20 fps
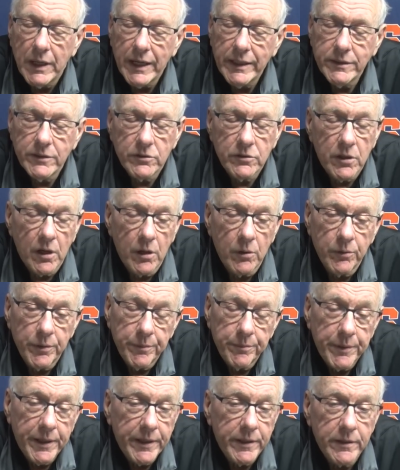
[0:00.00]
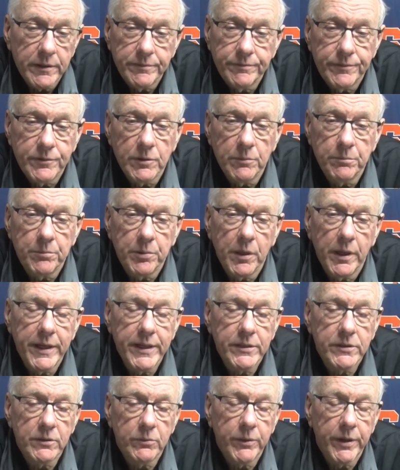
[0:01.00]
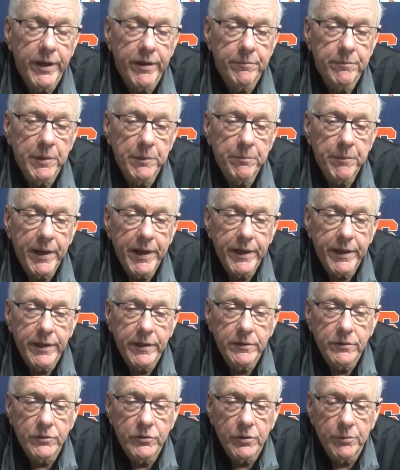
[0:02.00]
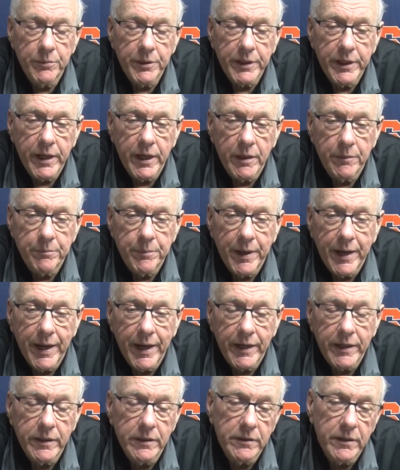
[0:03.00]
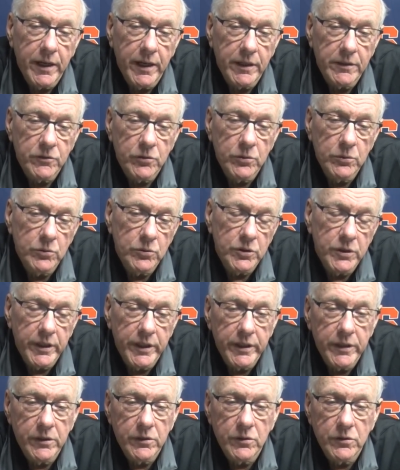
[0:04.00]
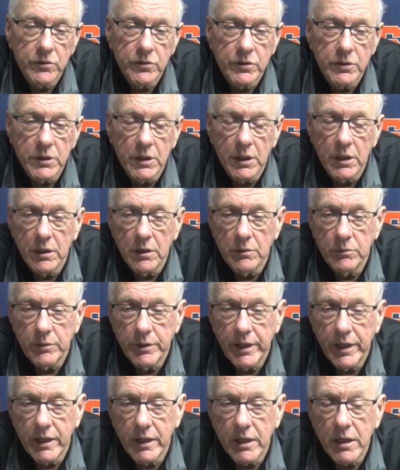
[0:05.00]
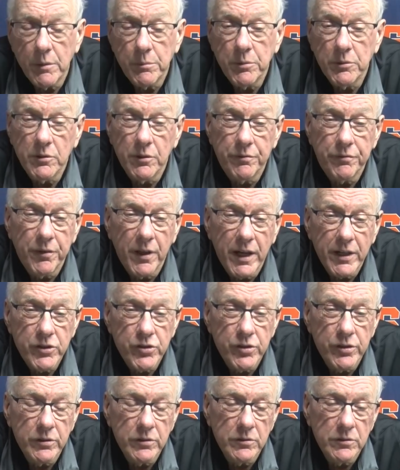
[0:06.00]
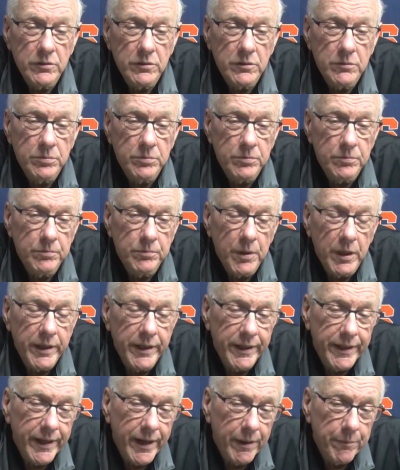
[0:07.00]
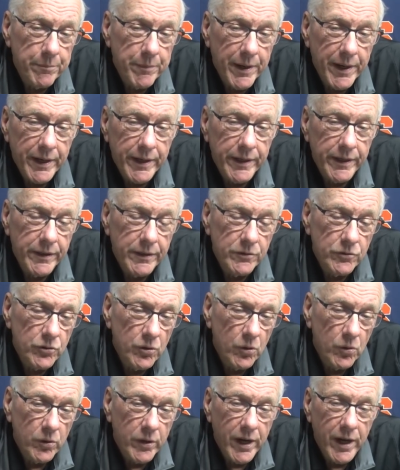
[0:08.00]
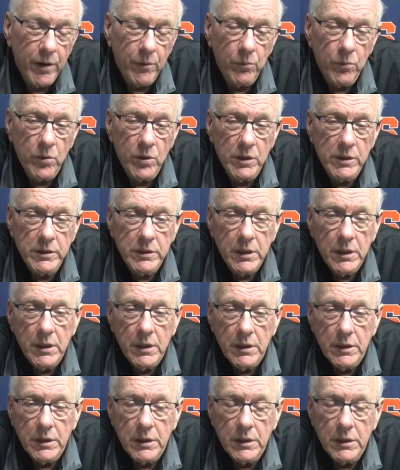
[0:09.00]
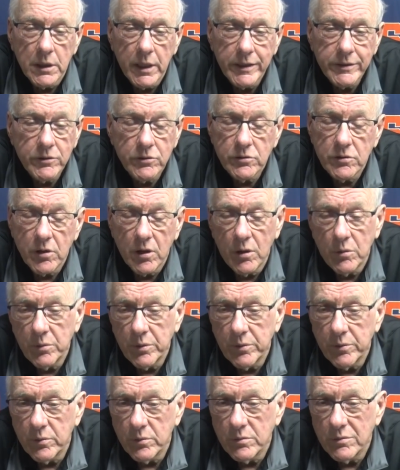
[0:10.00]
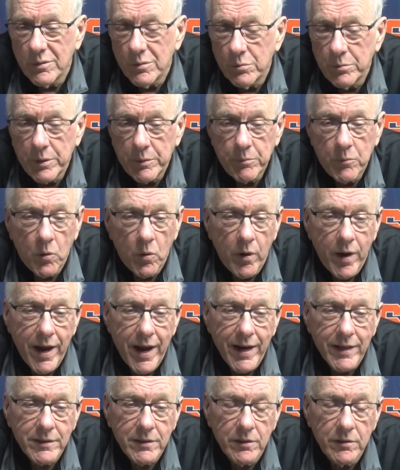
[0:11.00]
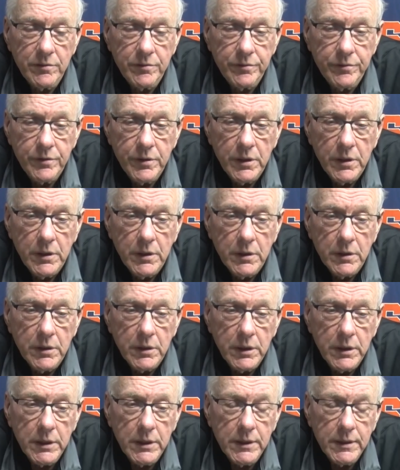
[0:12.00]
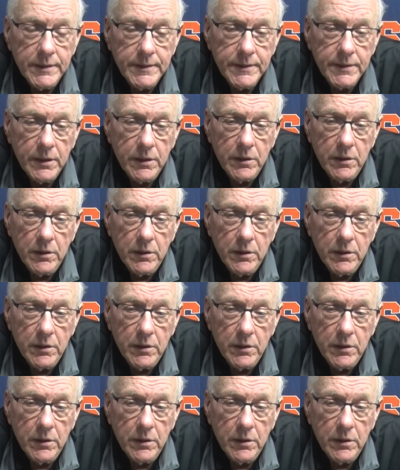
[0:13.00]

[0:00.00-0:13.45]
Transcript: I just thought we made some plays that we haven't been making. Jimmy got back and got 2 steals. We got a couple deflections. Buddy got back in. Joe got one. I just thought we were a little bit more active and,